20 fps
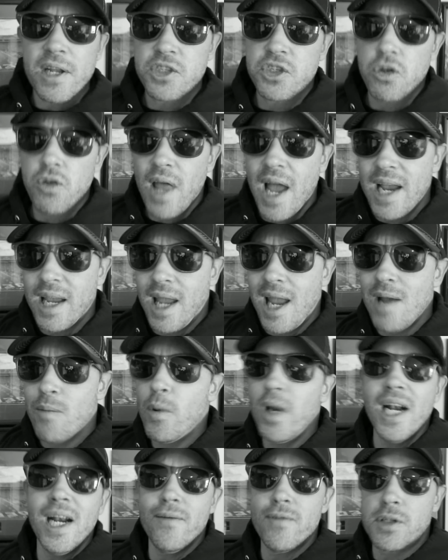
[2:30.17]
beat you that game.
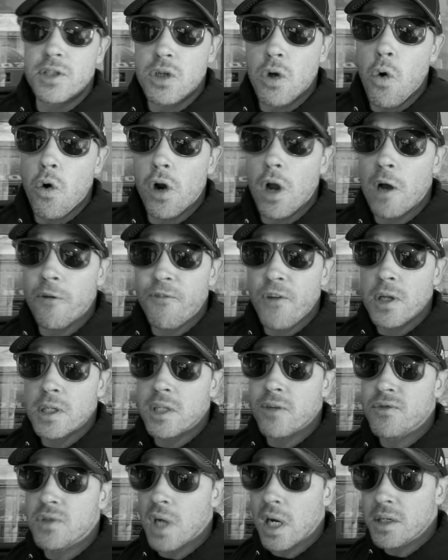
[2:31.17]
We didn't even score an
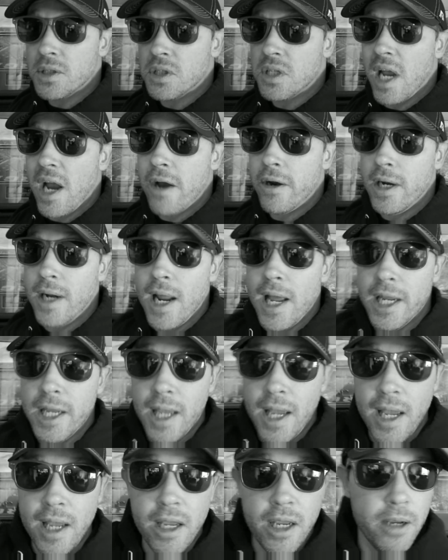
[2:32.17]
offensive touchdown in that
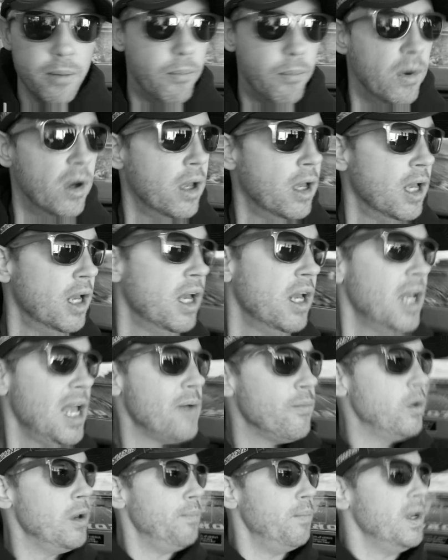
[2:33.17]
game
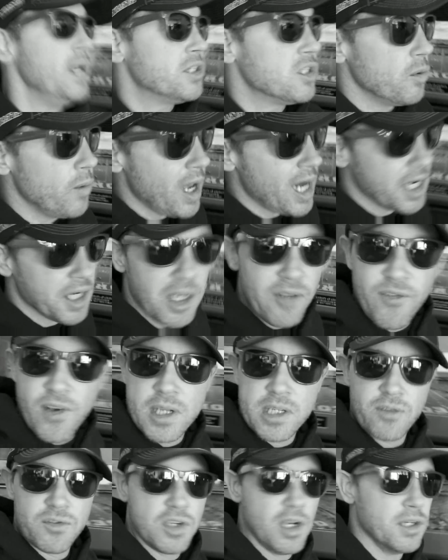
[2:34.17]
and we beat you. We had a
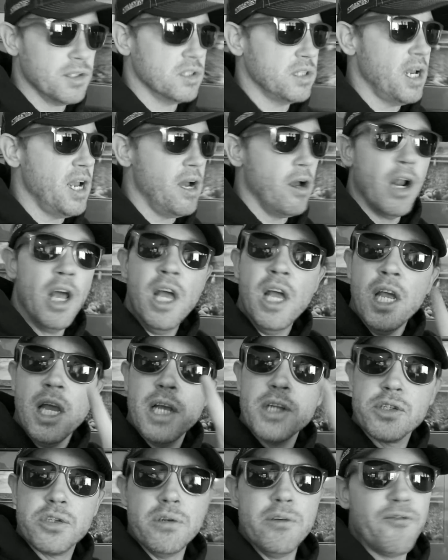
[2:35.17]
defensive touchdown
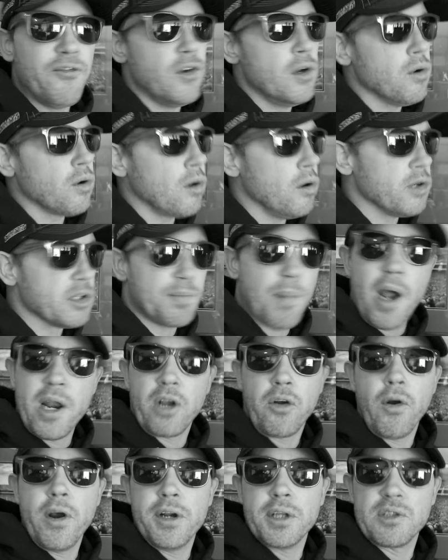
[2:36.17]
and two field goals by
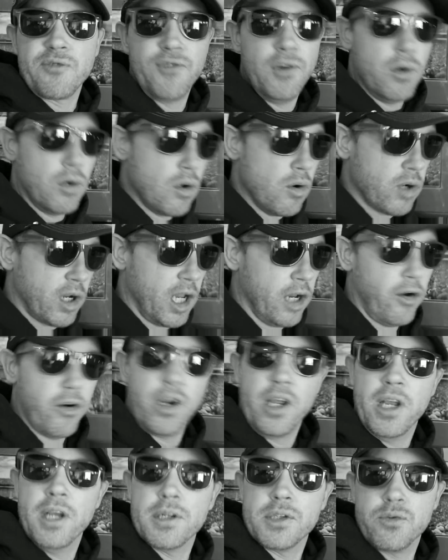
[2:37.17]
the greatest field goal kicker
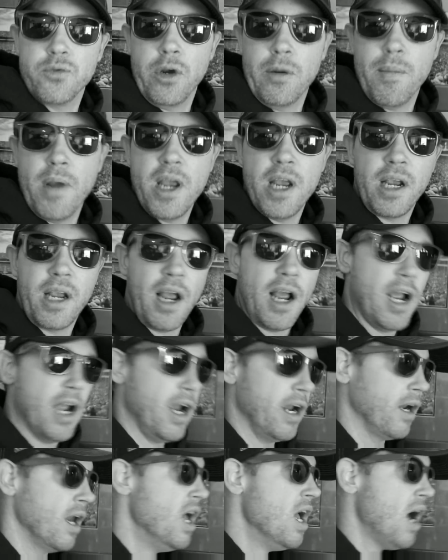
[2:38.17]
in the history of
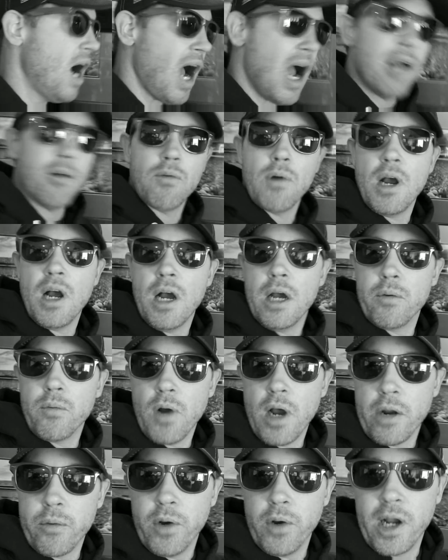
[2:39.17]
mankind, Hot Rod
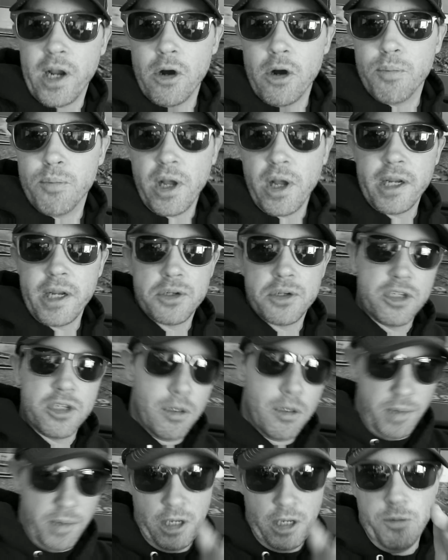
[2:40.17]
Rodrigo
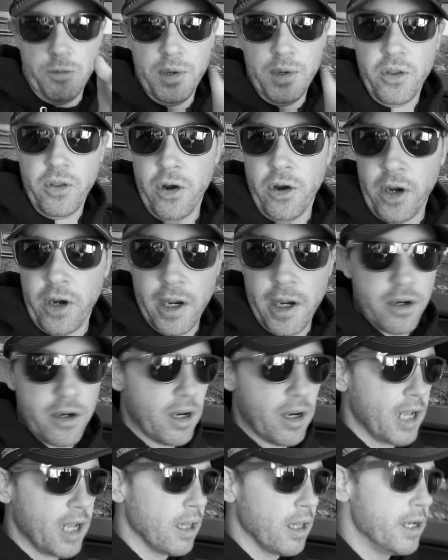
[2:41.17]
Blankenship. He'll be there again
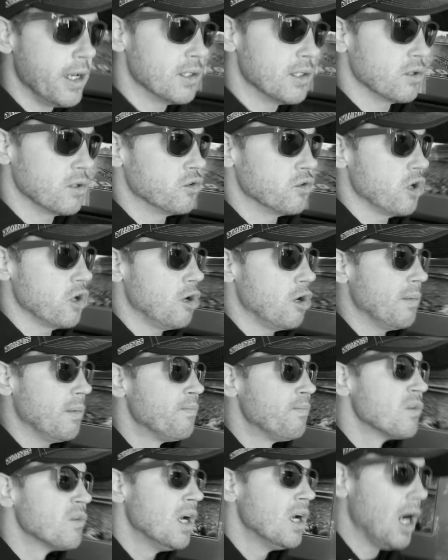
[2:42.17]
today, ladies and
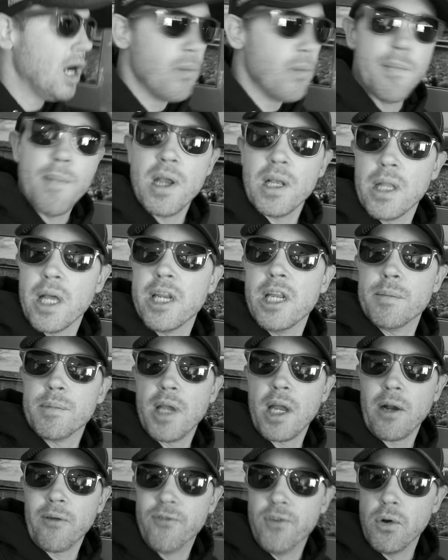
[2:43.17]
gentlemen. Uh, we may let him
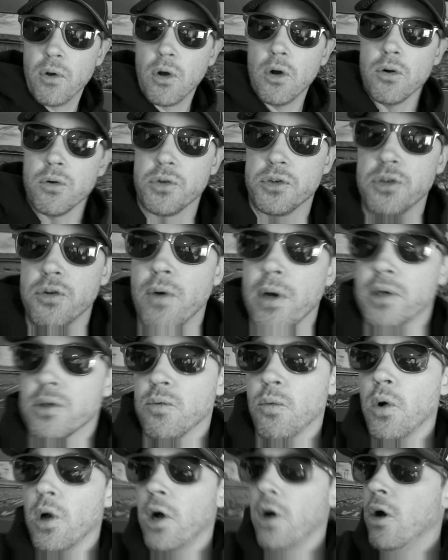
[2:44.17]
kick a field goal or two
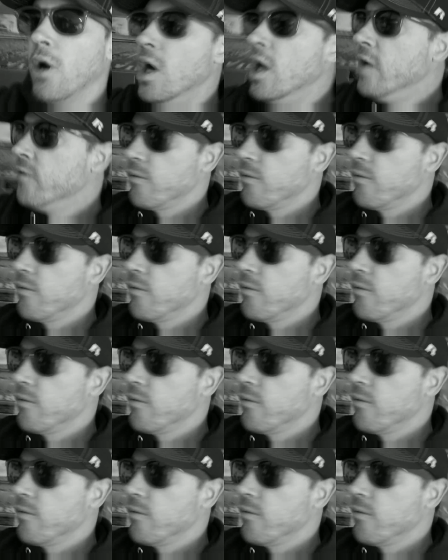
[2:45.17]
as well.